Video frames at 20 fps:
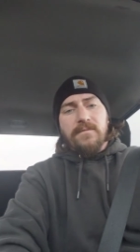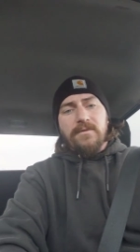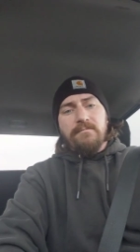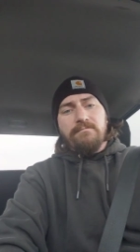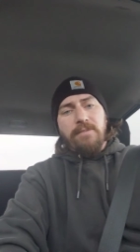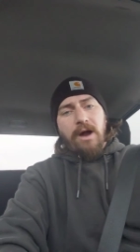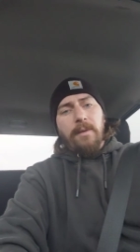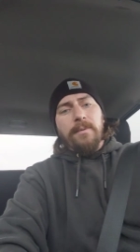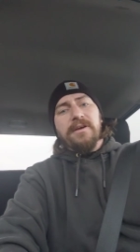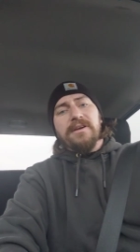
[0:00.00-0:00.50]

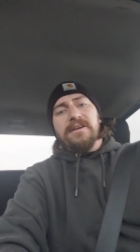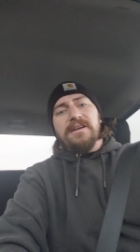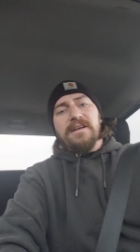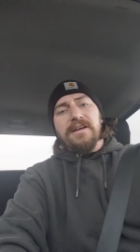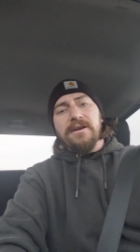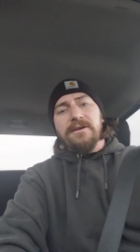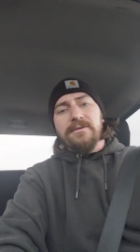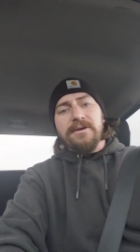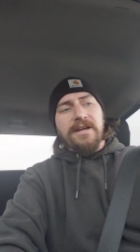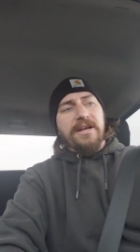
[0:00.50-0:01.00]
Probably going to
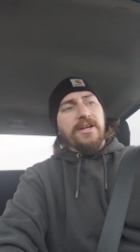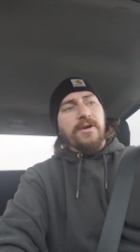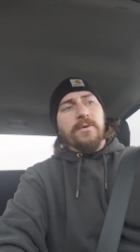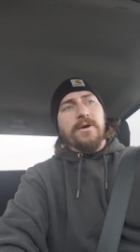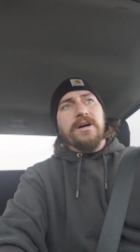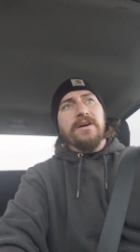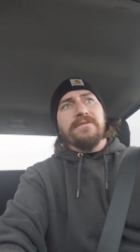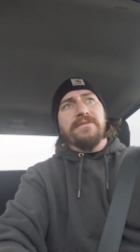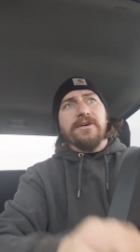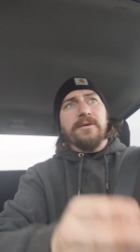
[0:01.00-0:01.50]
get
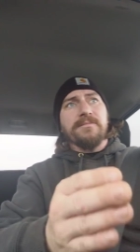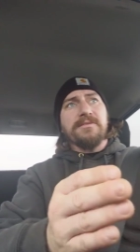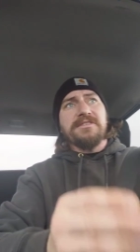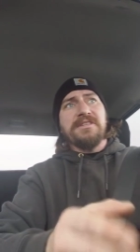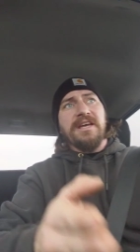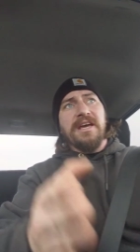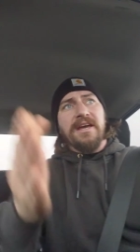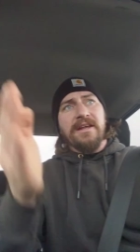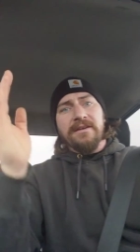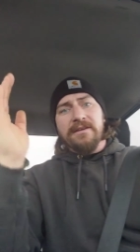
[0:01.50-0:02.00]
anywhere from
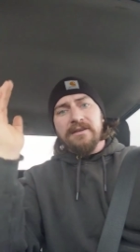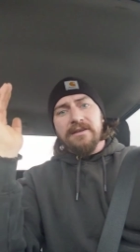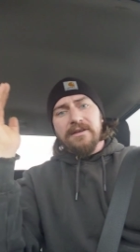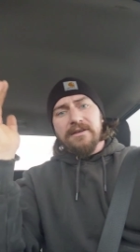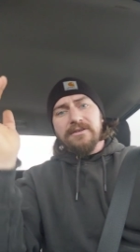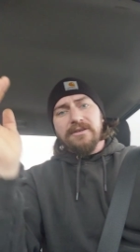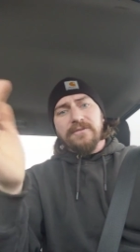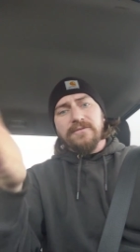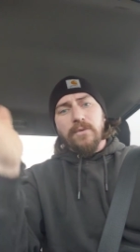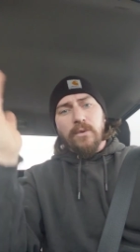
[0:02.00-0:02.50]
10
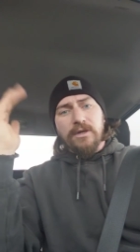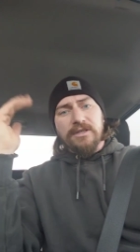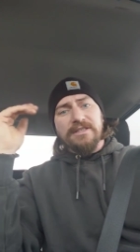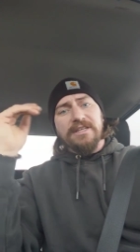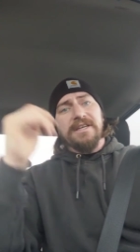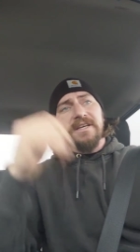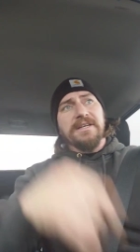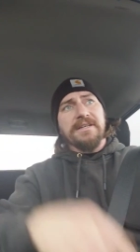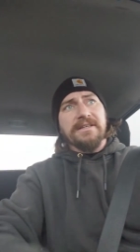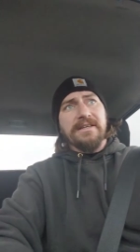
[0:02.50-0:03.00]
to
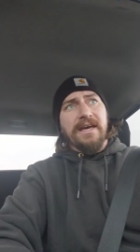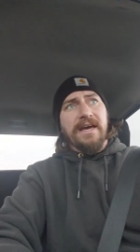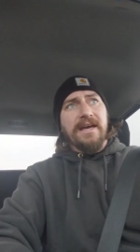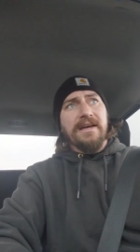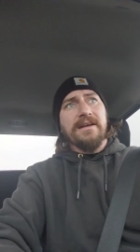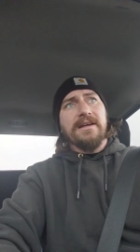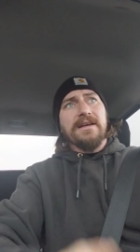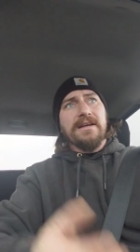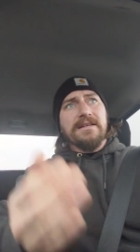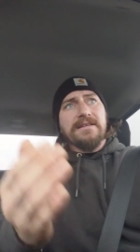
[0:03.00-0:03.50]
14,
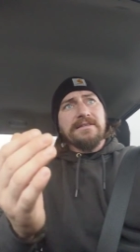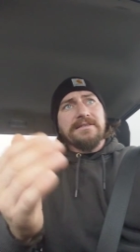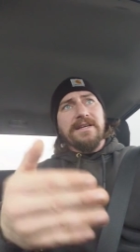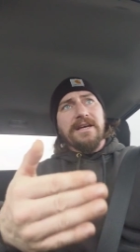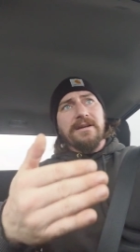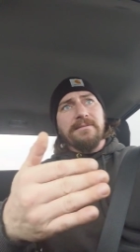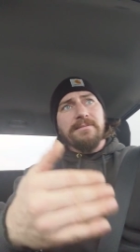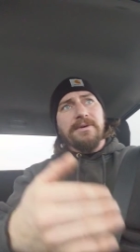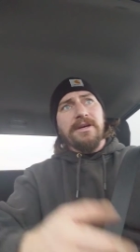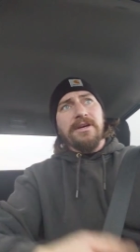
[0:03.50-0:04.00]
okay?
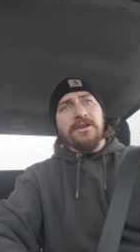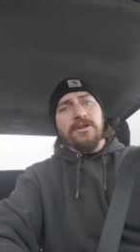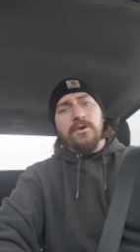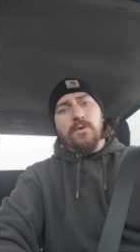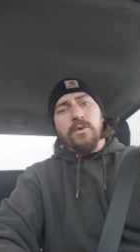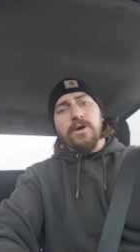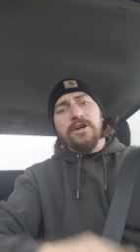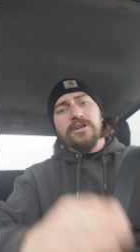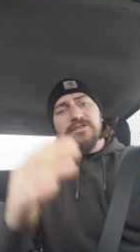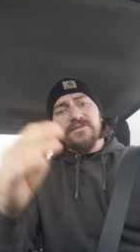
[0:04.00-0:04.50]
10 being your
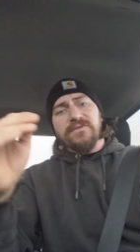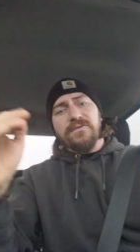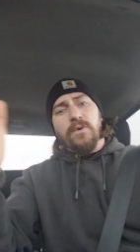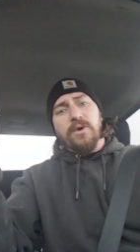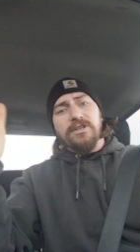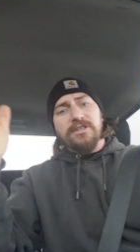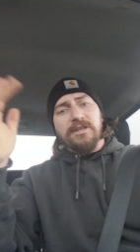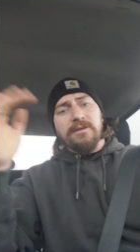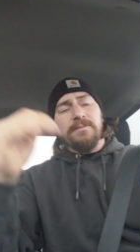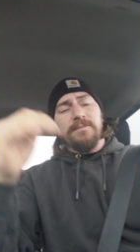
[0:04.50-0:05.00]
worst, 14